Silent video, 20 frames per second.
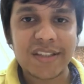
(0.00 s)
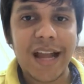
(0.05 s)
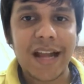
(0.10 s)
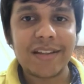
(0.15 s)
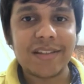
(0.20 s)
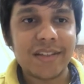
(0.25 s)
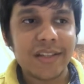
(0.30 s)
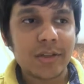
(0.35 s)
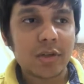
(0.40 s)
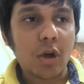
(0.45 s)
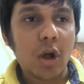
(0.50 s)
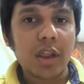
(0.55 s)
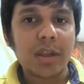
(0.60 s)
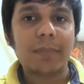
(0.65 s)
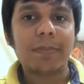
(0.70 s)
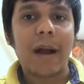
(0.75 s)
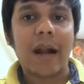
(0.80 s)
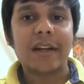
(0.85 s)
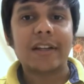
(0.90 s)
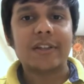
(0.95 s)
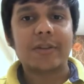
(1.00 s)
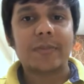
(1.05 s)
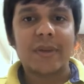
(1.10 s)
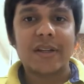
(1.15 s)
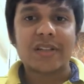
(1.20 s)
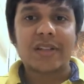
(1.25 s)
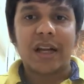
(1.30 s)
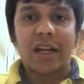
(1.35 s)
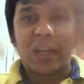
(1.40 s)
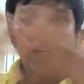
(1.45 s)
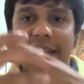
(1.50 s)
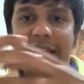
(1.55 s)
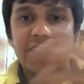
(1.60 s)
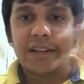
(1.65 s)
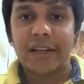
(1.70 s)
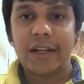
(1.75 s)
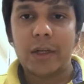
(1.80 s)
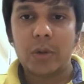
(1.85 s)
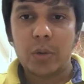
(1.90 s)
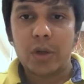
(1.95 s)
is that since all the participants are
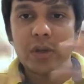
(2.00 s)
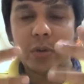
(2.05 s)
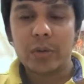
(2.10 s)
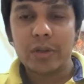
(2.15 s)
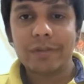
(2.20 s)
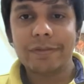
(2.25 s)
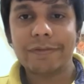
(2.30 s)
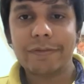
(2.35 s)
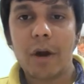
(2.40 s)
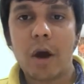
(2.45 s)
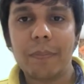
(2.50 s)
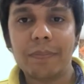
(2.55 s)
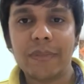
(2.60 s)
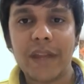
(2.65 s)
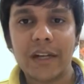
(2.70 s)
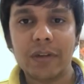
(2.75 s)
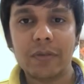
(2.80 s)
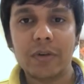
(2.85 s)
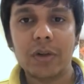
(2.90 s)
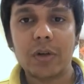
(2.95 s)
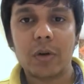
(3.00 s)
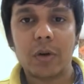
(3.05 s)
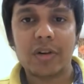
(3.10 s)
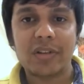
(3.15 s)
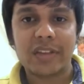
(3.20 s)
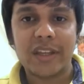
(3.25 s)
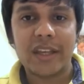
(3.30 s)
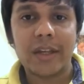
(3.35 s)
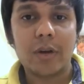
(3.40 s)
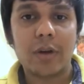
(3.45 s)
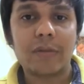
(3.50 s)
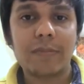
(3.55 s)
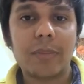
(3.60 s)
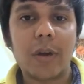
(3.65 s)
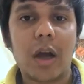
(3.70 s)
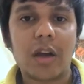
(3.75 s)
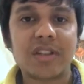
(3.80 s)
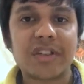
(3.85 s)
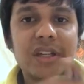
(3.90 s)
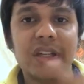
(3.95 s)
connected to a uniform network, or think of
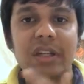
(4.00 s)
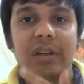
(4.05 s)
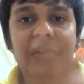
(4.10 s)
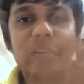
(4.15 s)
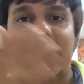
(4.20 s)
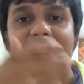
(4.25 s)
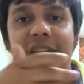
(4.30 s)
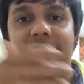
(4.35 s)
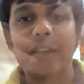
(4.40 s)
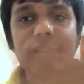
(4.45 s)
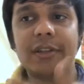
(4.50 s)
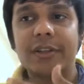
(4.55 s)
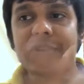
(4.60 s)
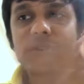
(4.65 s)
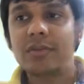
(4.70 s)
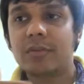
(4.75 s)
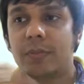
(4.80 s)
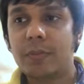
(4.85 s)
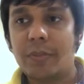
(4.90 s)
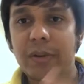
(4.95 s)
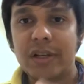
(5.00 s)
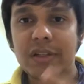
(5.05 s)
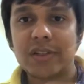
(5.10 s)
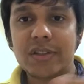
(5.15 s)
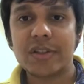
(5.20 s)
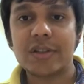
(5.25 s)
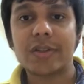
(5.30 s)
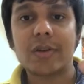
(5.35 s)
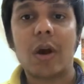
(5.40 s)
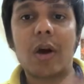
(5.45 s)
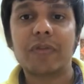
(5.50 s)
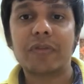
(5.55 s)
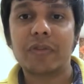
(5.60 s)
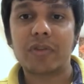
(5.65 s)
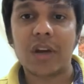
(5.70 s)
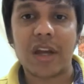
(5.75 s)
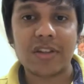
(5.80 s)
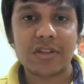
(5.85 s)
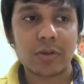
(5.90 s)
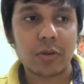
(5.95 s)
blockchain creating this bridges
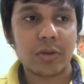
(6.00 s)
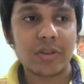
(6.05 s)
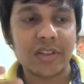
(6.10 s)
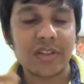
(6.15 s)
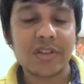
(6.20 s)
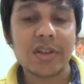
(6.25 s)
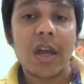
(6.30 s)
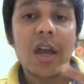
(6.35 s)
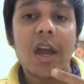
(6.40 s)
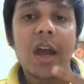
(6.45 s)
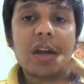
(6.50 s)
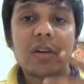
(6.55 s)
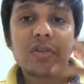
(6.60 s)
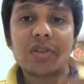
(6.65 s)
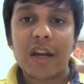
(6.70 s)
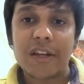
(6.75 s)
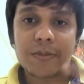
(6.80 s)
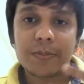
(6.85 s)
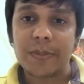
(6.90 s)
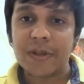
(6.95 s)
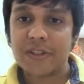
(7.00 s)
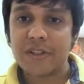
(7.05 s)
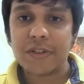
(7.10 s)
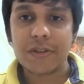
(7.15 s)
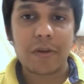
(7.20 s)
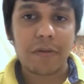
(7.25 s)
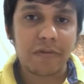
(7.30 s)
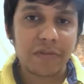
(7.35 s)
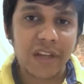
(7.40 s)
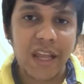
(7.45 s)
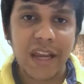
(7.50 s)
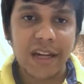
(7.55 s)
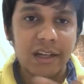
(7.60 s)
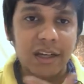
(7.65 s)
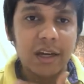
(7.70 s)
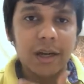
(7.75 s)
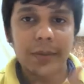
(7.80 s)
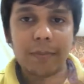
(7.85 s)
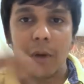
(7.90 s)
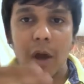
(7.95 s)
of trust or this trust bridges of
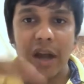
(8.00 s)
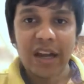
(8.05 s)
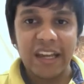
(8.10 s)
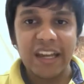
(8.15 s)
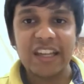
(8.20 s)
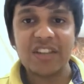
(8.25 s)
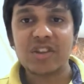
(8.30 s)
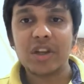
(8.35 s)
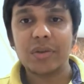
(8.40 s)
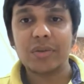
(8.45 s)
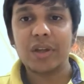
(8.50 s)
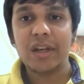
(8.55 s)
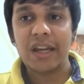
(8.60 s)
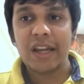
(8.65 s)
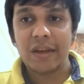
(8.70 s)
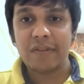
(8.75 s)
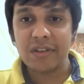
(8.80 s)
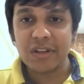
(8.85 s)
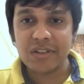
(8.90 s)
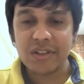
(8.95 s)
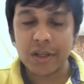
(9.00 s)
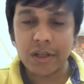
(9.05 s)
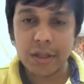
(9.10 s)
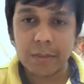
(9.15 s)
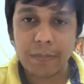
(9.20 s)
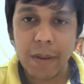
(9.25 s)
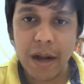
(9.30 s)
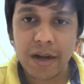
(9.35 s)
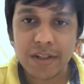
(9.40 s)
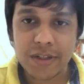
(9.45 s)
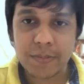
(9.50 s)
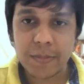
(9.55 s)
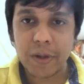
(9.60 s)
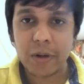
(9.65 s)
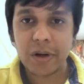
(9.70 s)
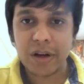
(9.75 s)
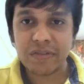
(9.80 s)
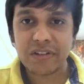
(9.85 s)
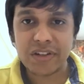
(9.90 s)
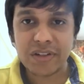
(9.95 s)
data among each other, and every single
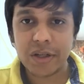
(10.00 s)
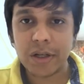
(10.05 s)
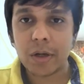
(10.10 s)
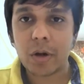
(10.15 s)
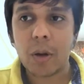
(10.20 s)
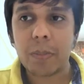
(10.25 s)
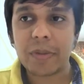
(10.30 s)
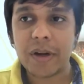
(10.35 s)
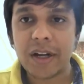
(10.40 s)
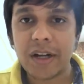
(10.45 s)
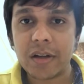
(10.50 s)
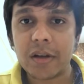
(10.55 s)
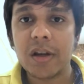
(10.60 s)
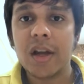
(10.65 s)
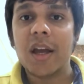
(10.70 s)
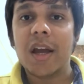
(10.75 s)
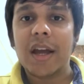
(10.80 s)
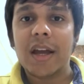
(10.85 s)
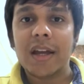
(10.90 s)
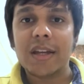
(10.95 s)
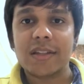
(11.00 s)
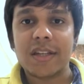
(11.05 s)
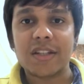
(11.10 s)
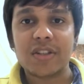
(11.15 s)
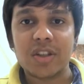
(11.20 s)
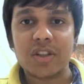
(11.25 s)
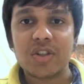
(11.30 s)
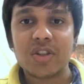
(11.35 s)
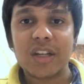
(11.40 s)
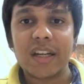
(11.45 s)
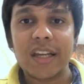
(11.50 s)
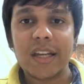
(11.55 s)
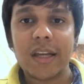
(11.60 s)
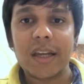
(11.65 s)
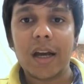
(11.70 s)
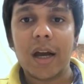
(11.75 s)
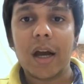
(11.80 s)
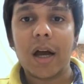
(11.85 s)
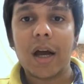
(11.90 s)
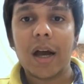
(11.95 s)
participant or every single operator is
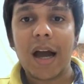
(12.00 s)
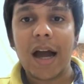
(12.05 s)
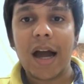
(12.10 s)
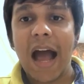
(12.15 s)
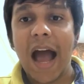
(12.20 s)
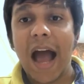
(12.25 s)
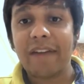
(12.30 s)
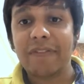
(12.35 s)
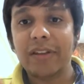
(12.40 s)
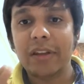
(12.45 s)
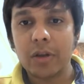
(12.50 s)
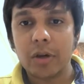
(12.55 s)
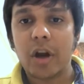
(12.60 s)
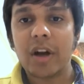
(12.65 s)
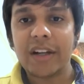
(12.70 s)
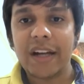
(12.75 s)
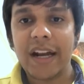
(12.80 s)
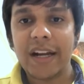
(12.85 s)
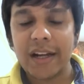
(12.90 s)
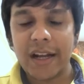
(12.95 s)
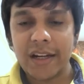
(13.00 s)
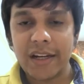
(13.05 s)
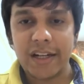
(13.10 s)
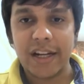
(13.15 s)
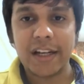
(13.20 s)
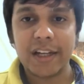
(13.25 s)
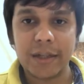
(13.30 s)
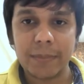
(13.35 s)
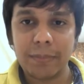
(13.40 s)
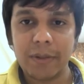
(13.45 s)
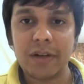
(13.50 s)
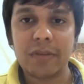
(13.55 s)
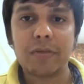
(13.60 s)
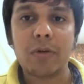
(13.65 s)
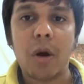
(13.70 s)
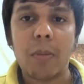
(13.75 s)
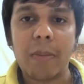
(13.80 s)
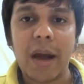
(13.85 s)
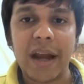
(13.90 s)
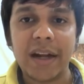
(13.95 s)
essentially having your data in an encrypted
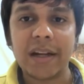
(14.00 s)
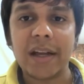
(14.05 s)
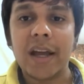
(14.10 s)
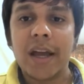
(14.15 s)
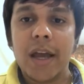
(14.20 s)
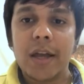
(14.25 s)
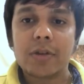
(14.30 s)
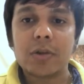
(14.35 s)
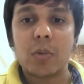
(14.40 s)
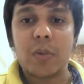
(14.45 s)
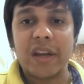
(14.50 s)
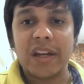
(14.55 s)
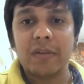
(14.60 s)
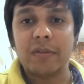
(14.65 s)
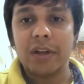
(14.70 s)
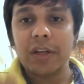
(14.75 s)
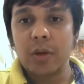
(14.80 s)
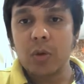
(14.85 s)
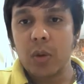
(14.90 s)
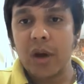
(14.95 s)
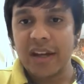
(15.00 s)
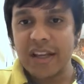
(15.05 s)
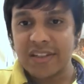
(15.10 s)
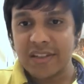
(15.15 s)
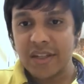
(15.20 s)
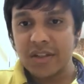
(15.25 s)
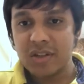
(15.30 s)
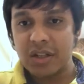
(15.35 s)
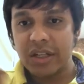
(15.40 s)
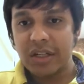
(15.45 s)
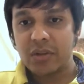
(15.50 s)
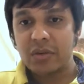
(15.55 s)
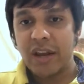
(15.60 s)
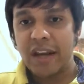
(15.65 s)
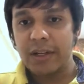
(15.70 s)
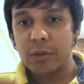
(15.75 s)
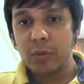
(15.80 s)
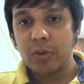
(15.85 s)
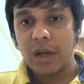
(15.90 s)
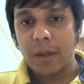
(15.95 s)
format. So whenever you are essentially
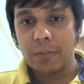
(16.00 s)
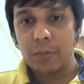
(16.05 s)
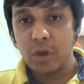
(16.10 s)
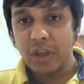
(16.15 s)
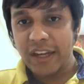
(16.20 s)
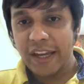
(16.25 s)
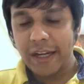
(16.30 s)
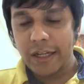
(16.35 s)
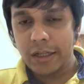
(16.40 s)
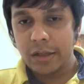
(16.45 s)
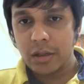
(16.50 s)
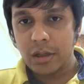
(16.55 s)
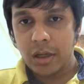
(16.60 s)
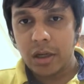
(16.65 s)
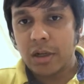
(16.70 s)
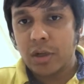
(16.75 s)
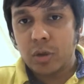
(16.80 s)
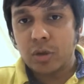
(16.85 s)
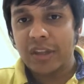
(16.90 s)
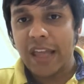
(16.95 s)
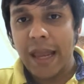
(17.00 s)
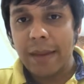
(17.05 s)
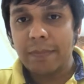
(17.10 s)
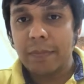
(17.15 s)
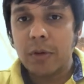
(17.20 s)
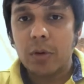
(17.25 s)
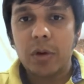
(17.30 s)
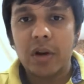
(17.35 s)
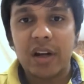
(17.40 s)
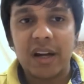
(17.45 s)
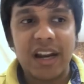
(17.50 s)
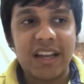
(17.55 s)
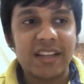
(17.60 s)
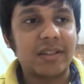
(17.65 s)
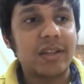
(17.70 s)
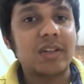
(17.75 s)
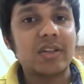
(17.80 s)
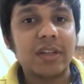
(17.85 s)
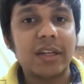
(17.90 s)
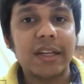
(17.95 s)
trying to communicate to them, you're
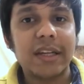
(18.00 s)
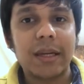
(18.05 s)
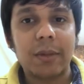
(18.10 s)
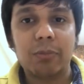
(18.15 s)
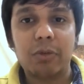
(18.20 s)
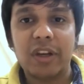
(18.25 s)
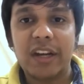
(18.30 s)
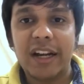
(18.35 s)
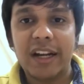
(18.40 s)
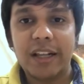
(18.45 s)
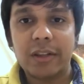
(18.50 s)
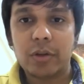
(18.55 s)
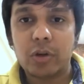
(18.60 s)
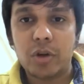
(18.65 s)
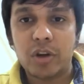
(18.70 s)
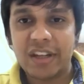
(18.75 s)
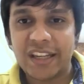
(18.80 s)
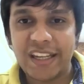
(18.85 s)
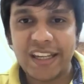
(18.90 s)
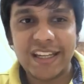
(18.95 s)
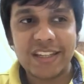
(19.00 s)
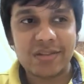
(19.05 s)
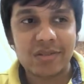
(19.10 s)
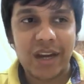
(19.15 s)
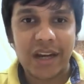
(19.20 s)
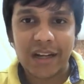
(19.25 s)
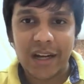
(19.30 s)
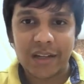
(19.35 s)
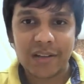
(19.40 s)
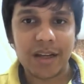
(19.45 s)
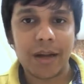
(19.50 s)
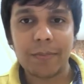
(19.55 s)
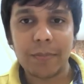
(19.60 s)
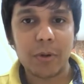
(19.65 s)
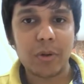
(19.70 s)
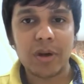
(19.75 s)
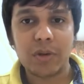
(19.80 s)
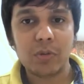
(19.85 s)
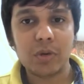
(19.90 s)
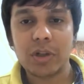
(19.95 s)
essentially communicating through your keys, right? A
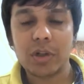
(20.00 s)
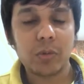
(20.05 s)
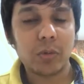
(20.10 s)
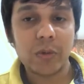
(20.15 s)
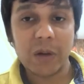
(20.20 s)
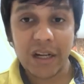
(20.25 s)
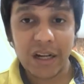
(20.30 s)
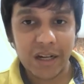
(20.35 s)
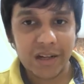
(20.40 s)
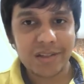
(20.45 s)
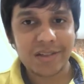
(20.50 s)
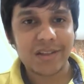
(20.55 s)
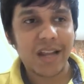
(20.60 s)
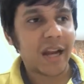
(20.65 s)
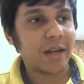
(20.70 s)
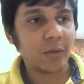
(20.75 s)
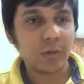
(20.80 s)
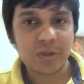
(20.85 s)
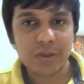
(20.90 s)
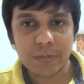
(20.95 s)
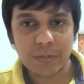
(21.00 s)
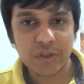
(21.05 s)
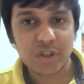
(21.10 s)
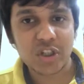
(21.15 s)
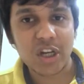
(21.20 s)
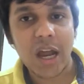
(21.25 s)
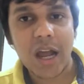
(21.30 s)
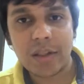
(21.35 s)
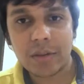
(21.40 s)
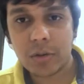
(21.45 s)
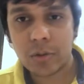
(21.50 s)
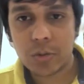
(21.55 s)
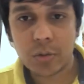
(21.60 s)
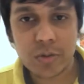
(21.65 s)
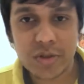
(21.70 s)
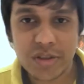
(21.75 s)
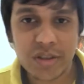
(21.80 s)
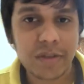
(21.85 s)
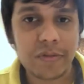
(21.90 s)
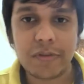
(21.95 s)
computer wouldn't understand who is Prashant or
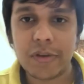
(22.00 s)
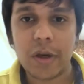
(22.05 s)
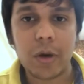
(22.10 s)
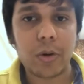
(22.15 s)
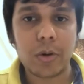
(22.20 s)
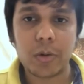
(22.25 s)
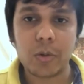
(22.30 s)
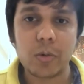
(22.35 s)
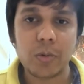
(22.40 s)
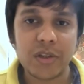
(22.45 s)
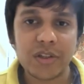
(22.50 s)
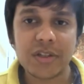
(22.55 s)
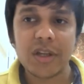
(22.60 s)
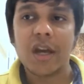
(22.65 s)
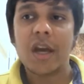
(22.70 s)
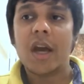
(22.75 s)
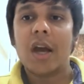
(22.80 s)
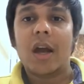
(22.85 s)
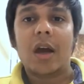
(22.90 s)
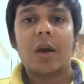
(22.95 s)
who is Divya or who is